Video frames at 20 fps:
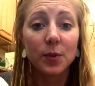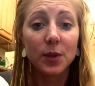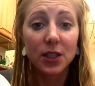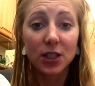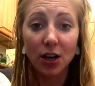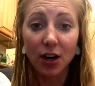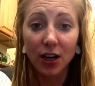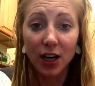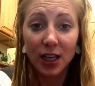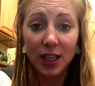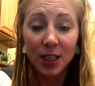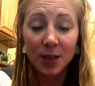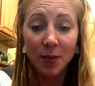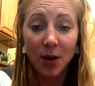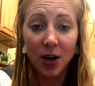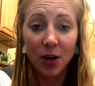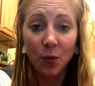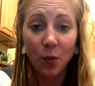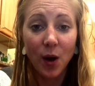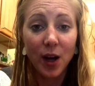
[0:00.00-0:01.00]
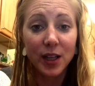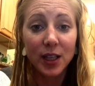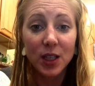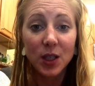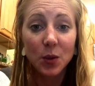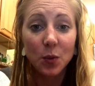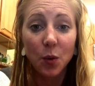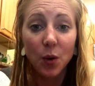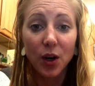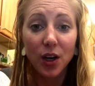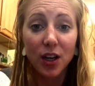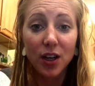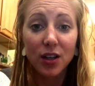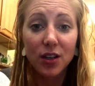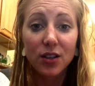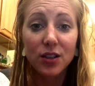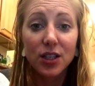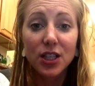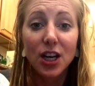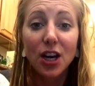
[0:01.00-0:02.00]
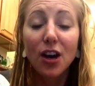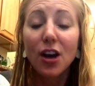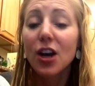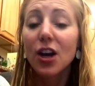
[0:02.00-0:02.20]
Starting Smart Wellness Warriors.